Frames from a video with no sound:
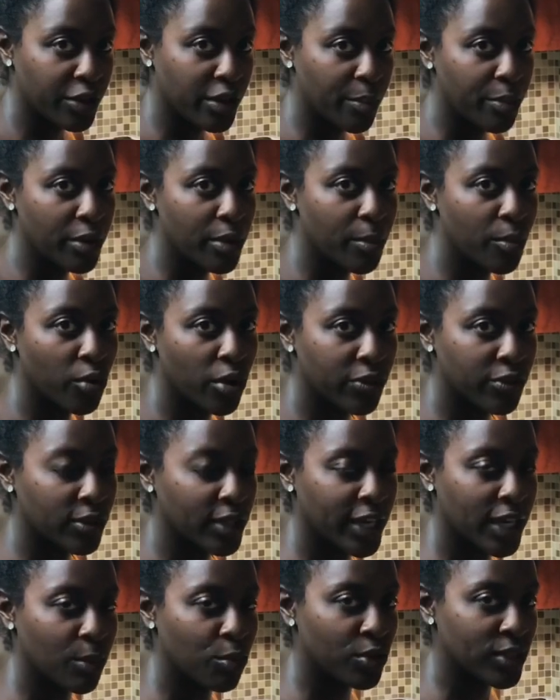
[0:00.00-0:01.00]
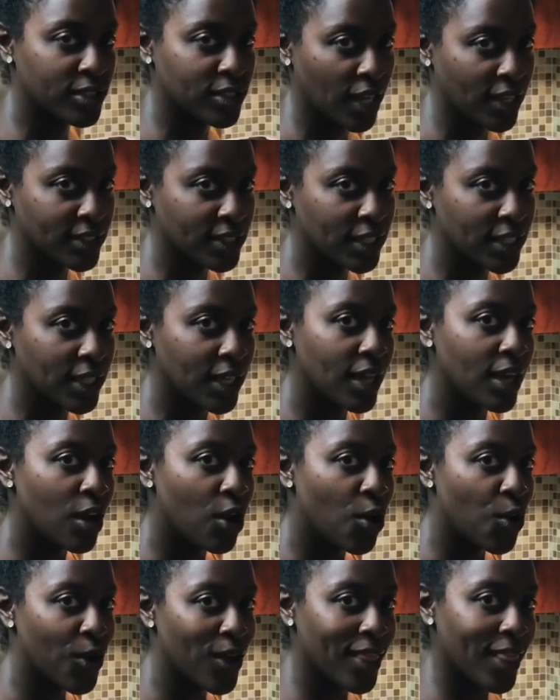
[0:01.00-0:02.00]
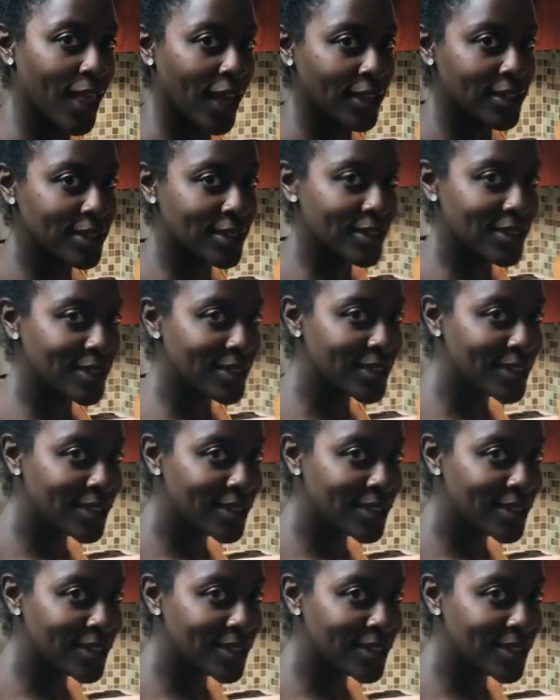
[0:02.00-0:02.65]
You can put more if you like it more saucy or less.